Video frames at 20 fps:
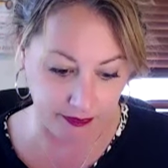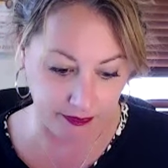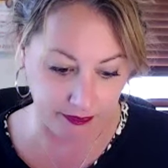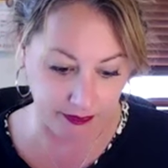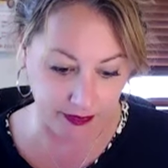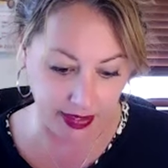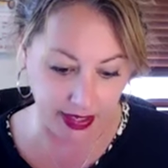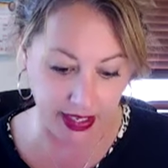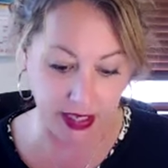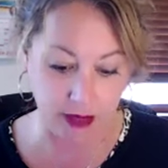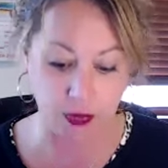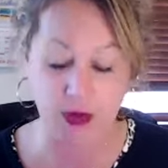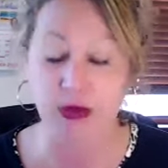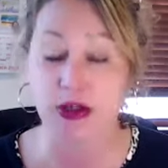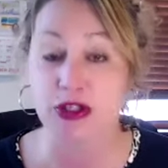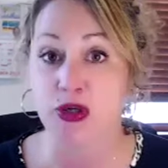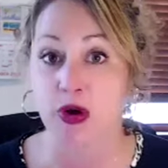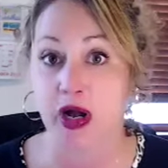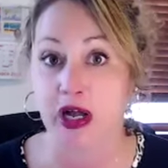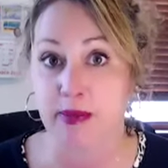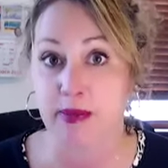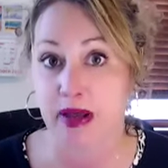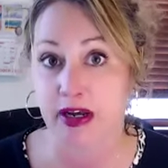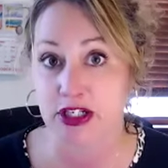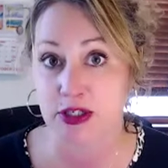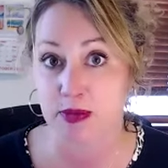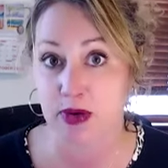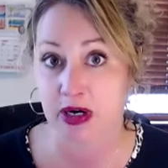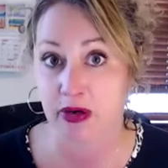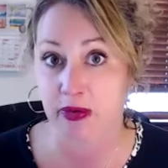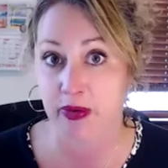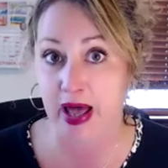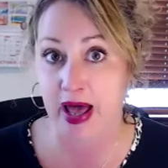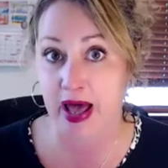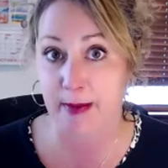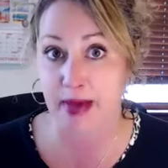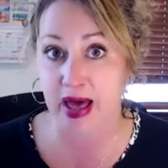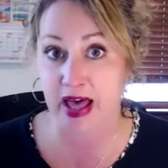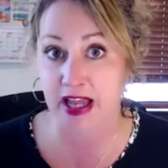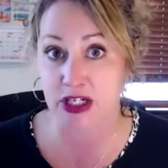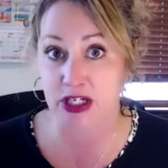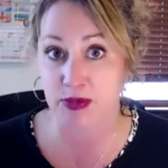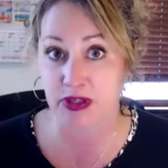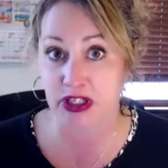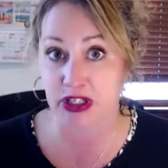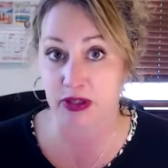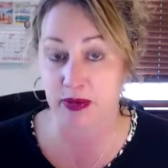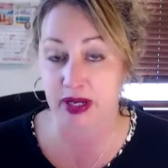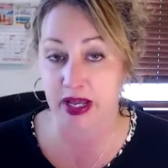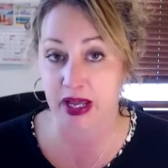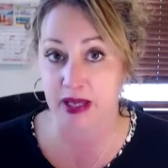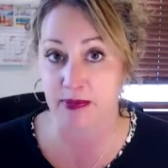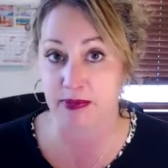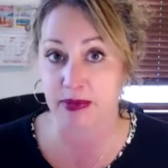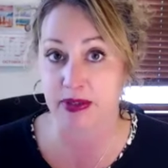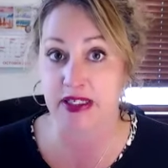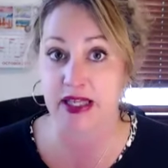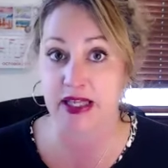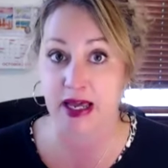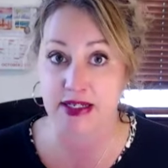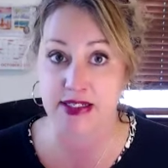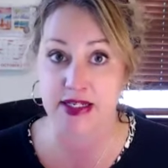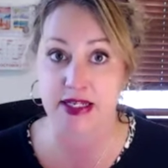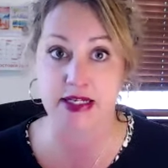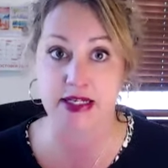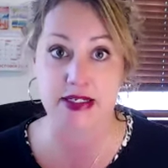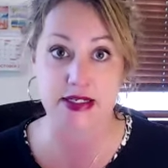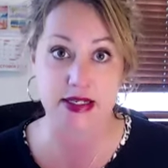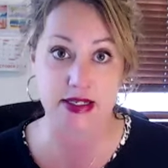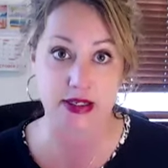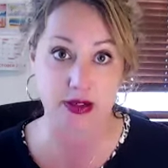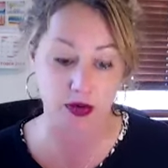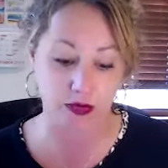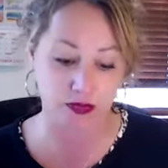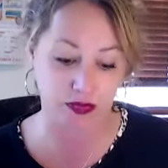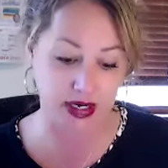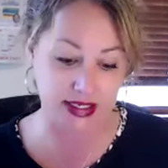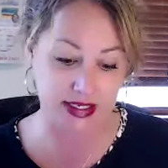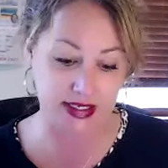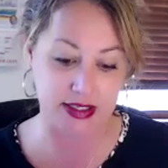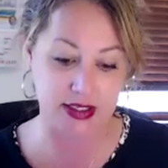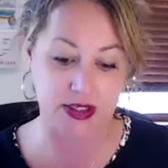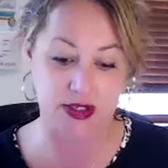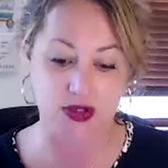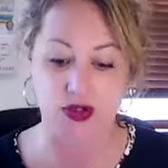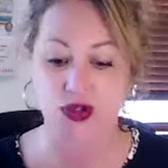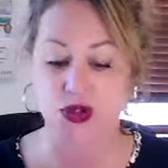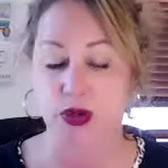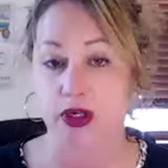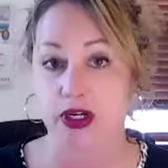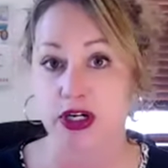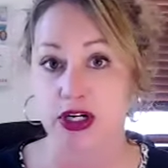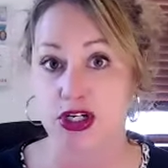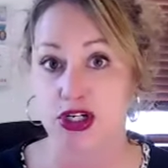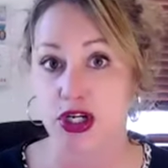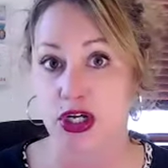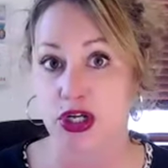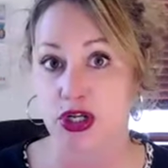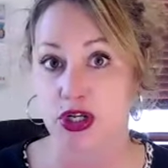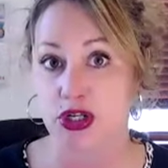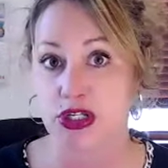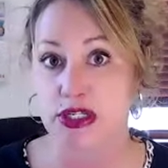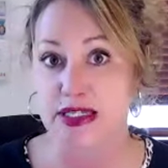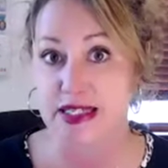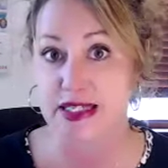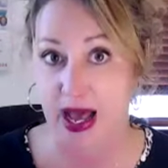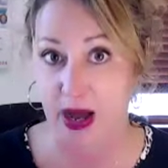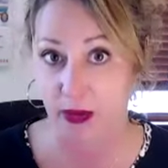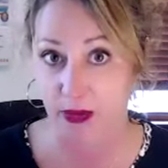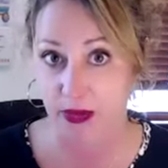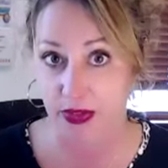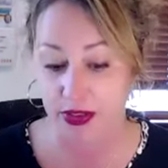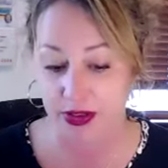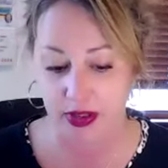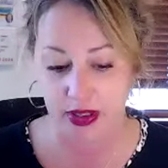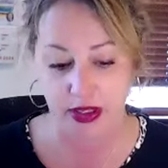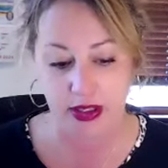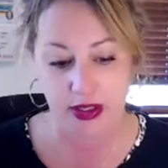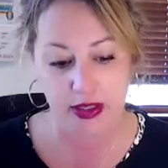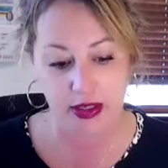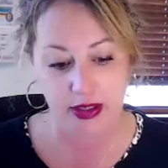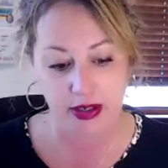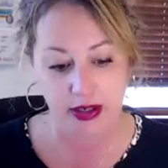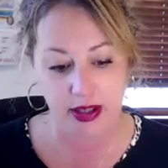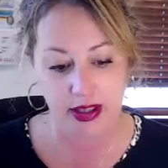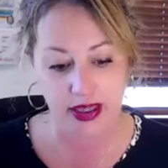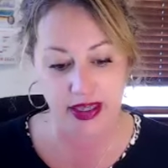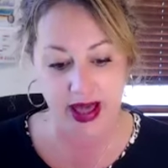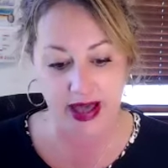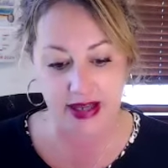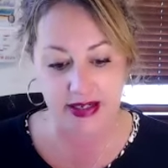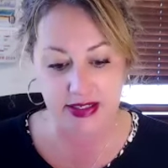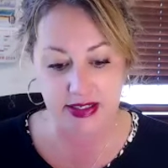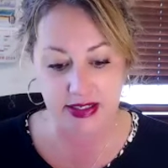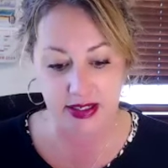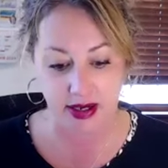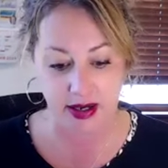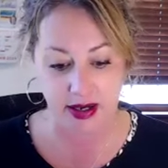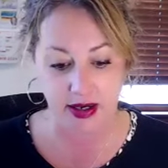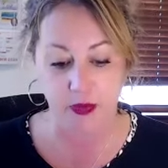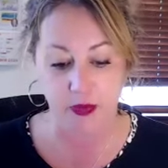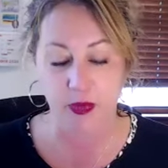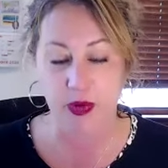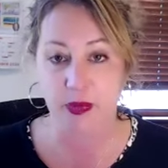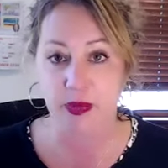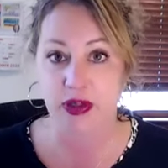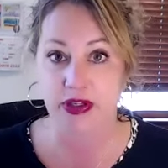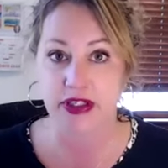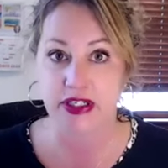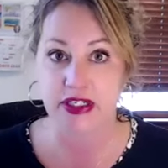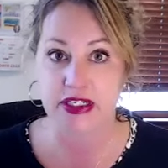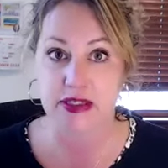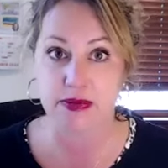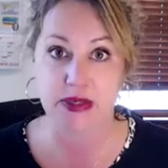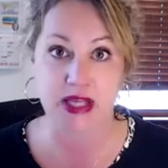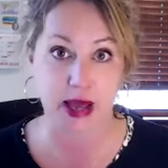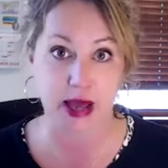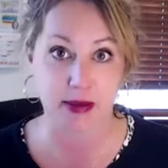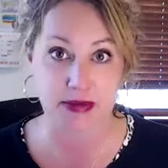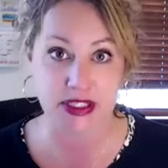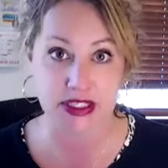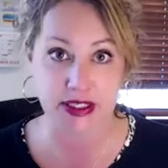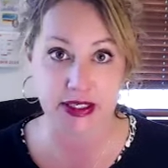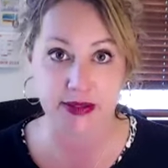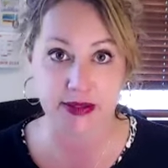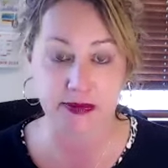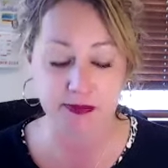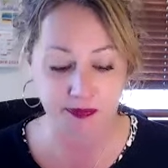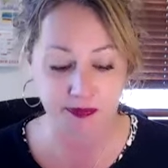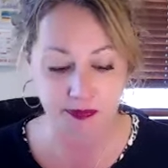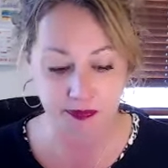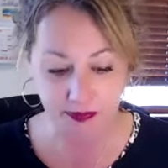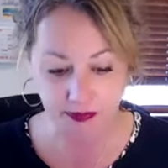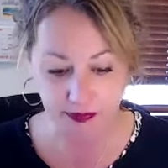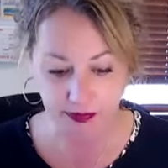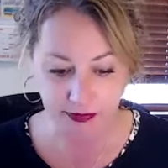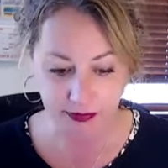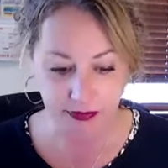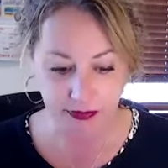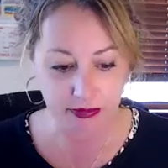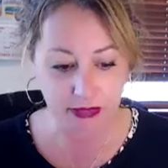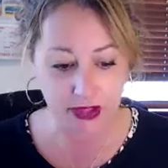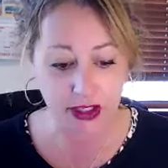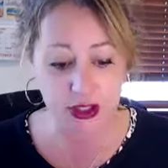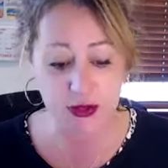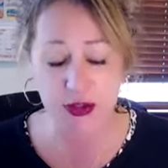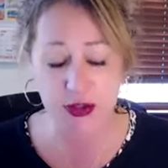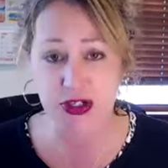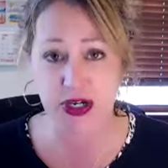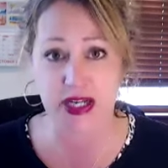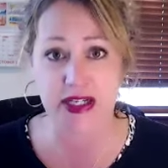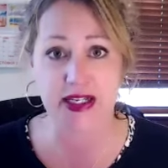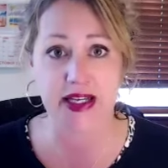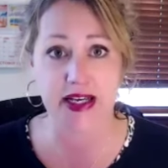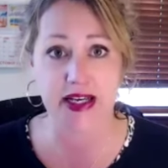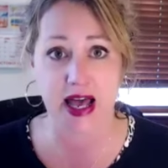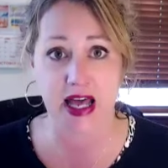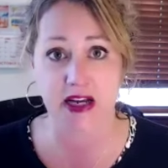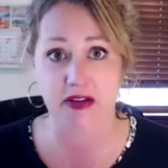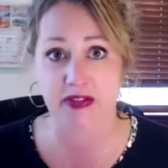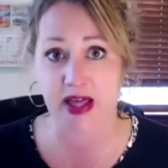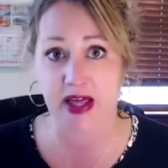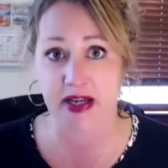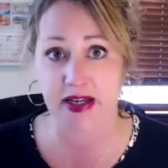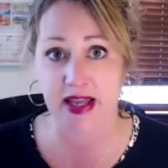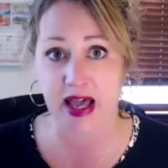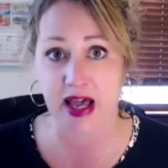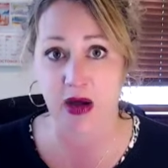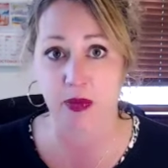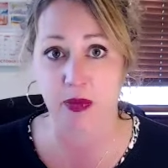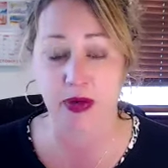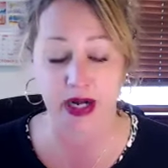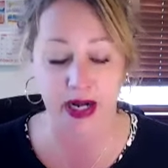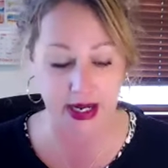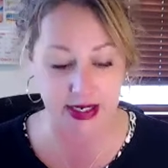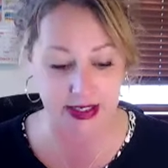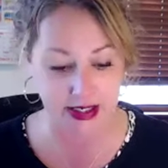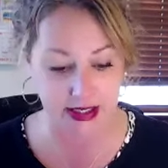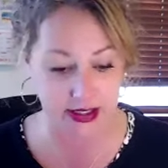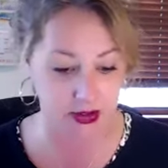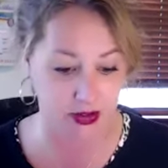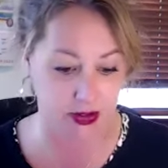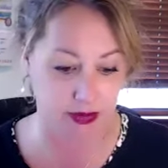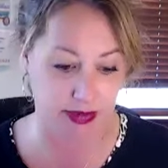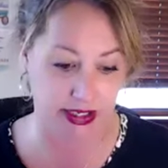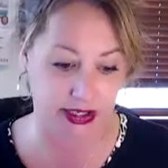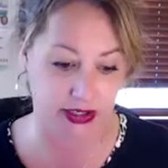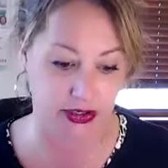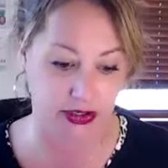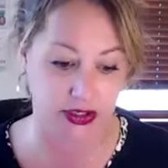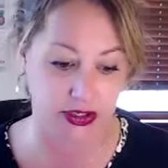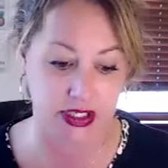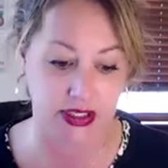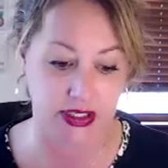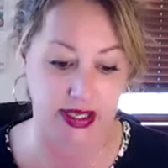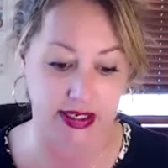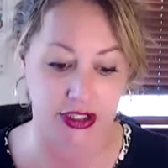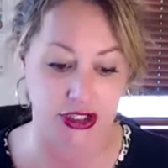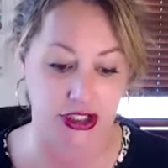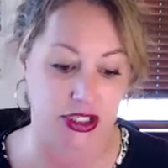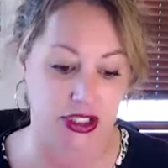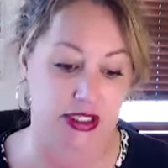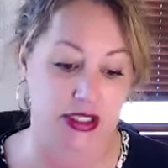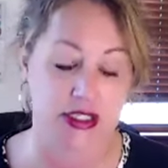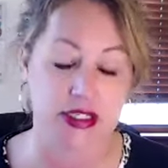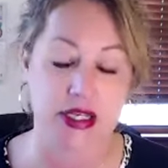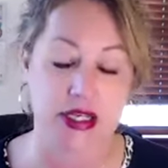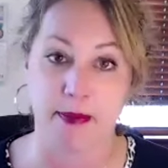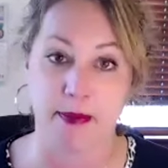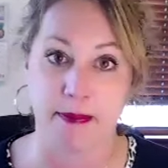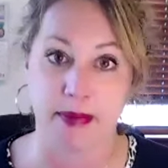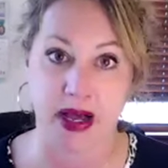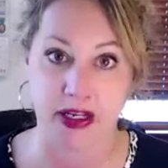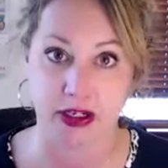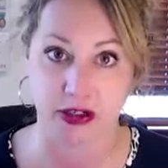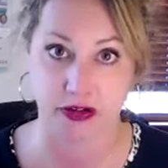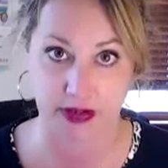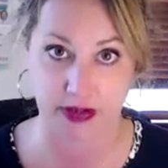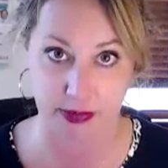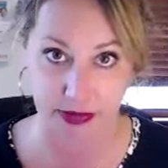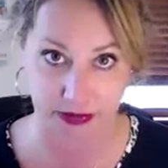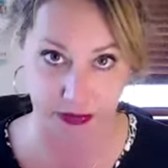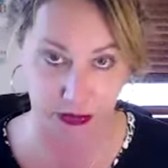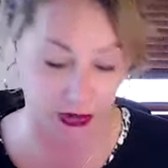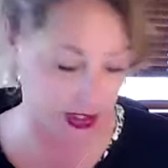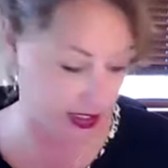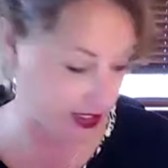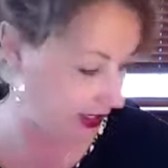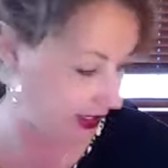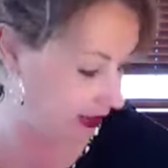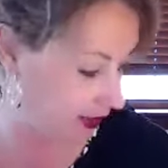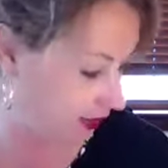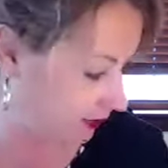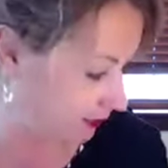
And we will talk about it tomorrow at management Q&A. But yes, it is resident storage south that we will need to be emptying. So we're trying to get ahead of that now. We're asking you to make your selections by November 14th.